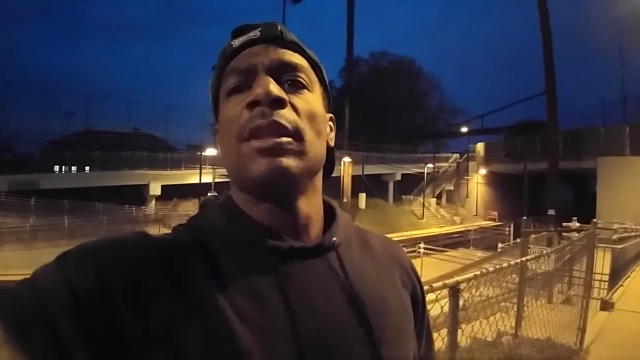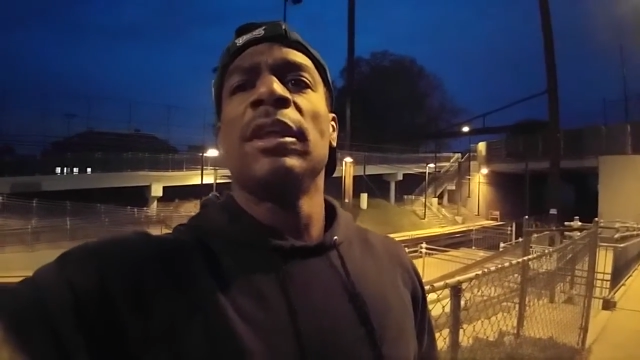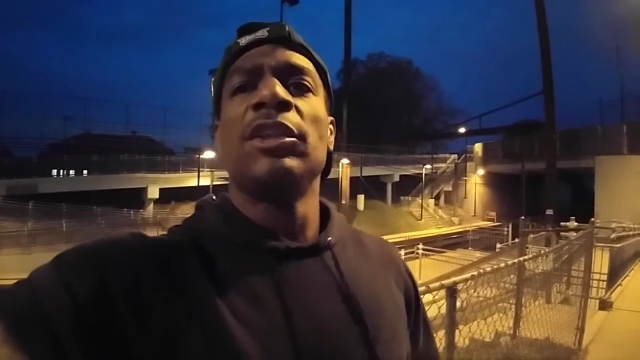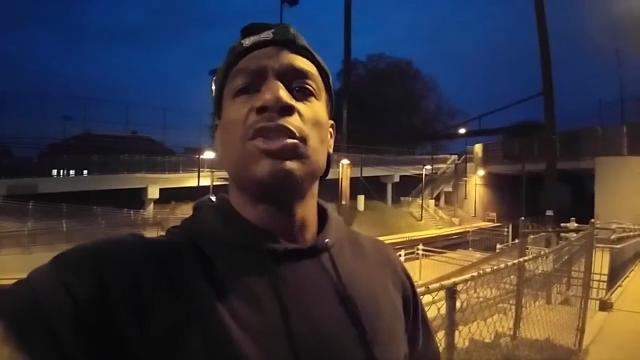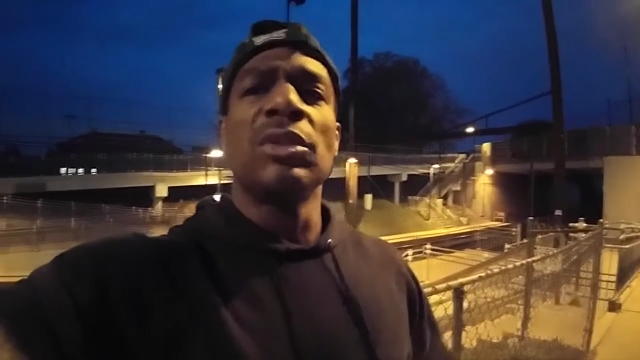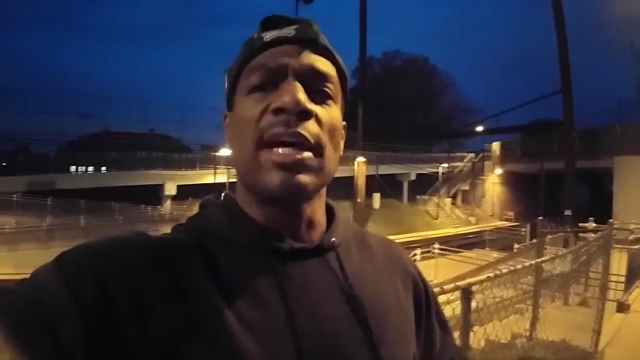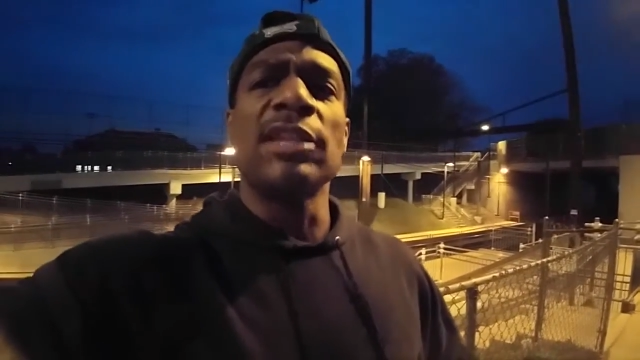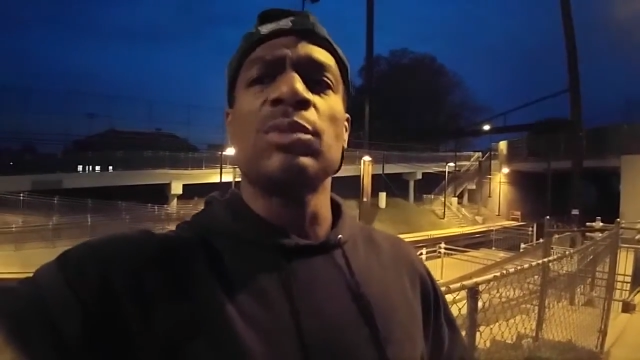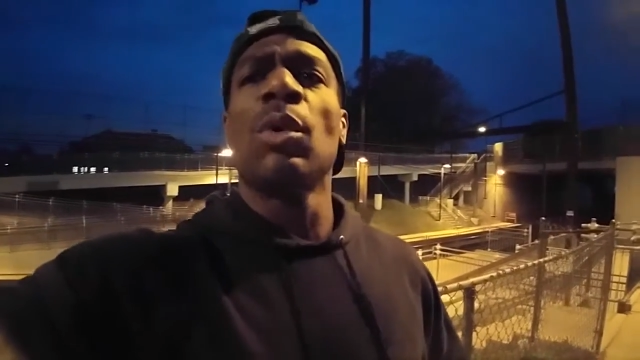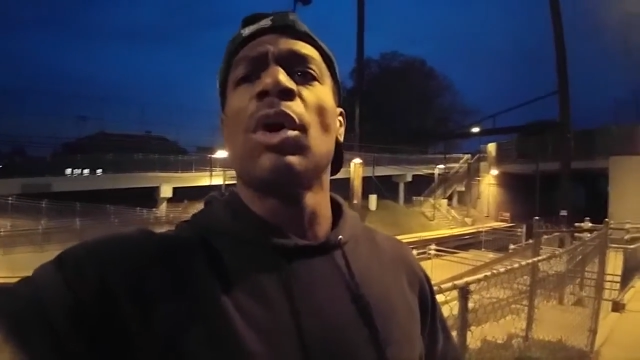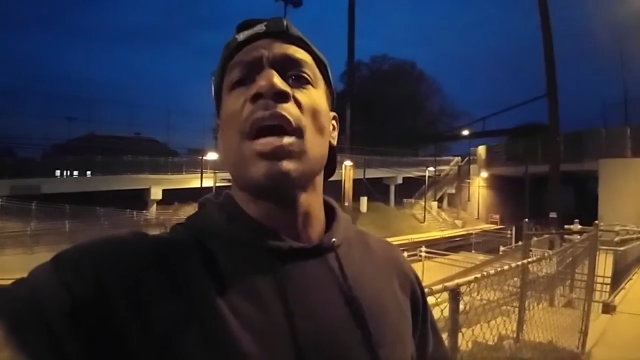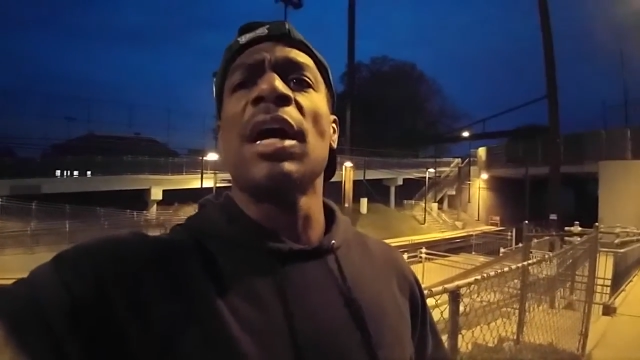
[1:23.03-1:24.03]
Get your nice
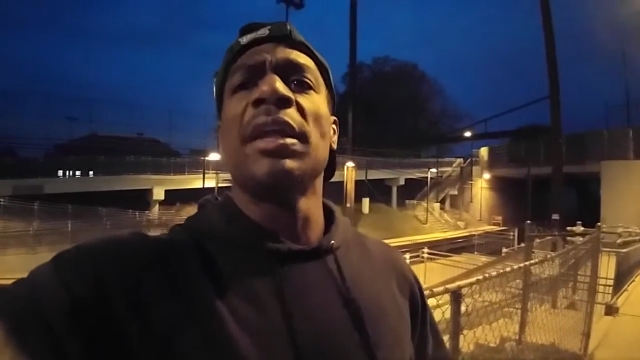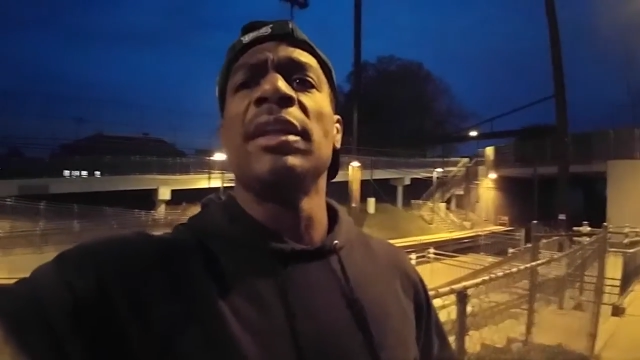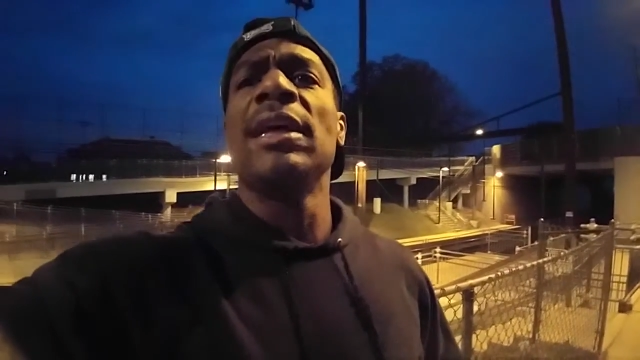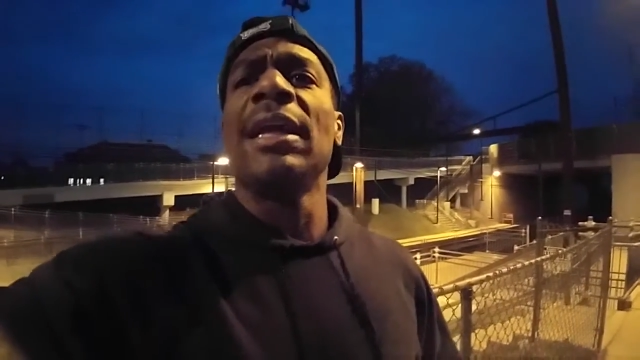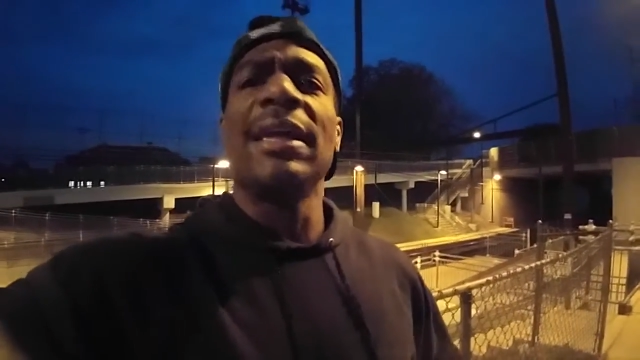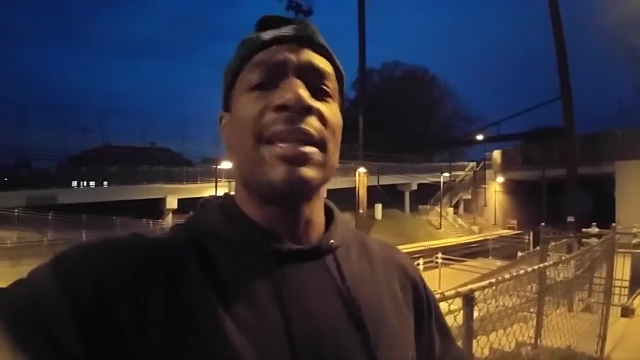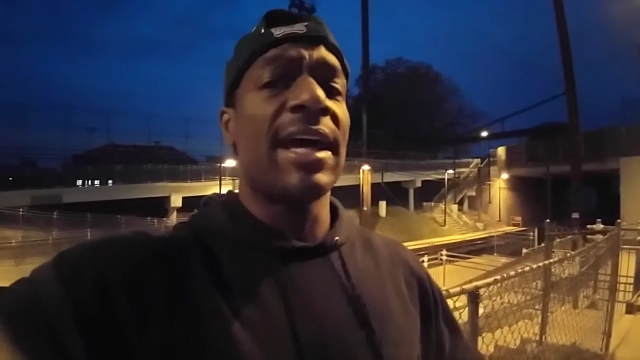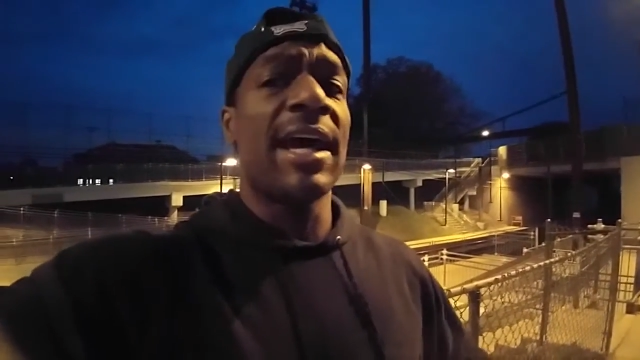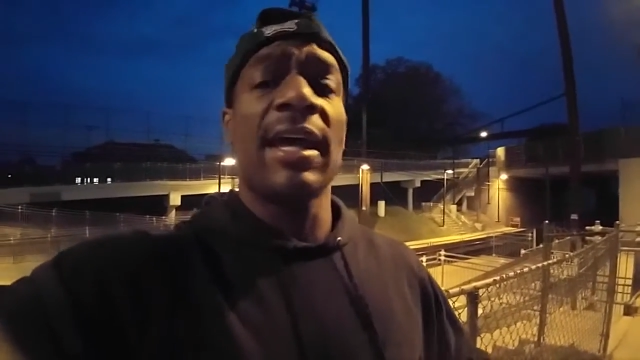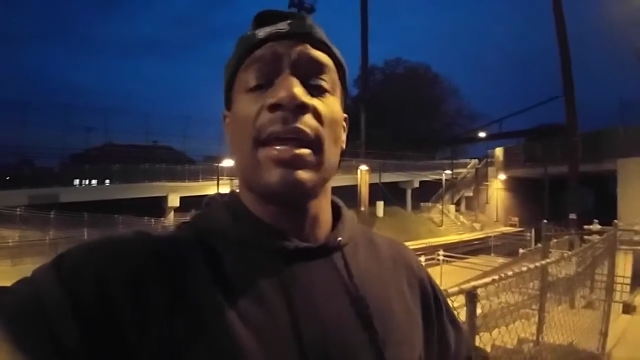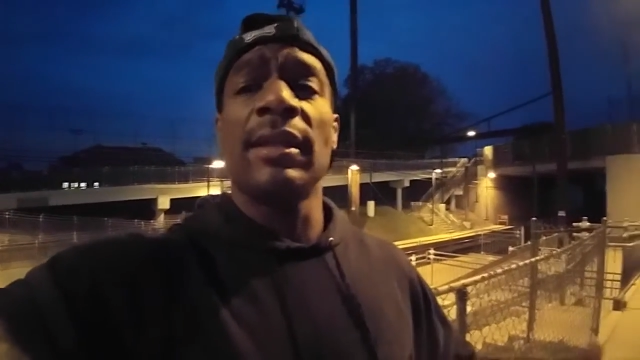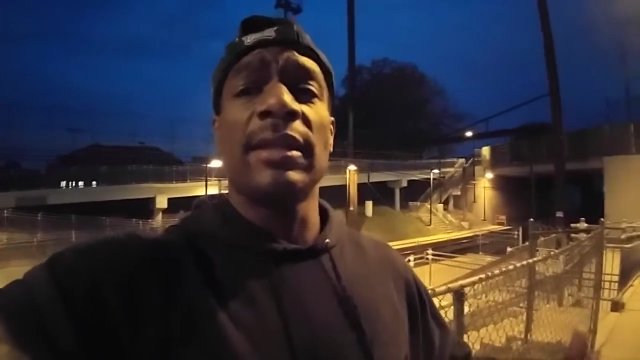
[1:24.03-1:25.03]
workout in. You gotta get
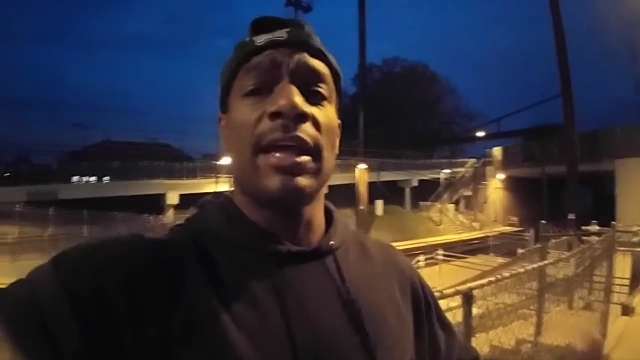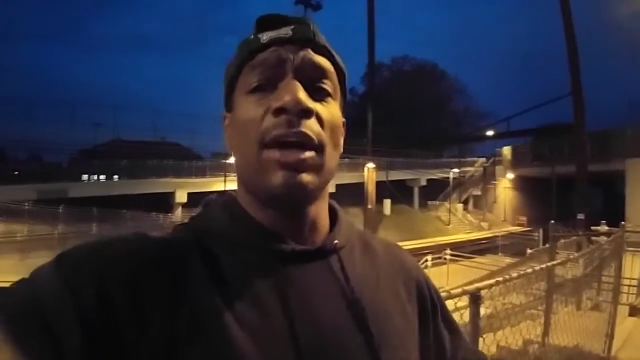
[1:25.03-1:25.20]
that, that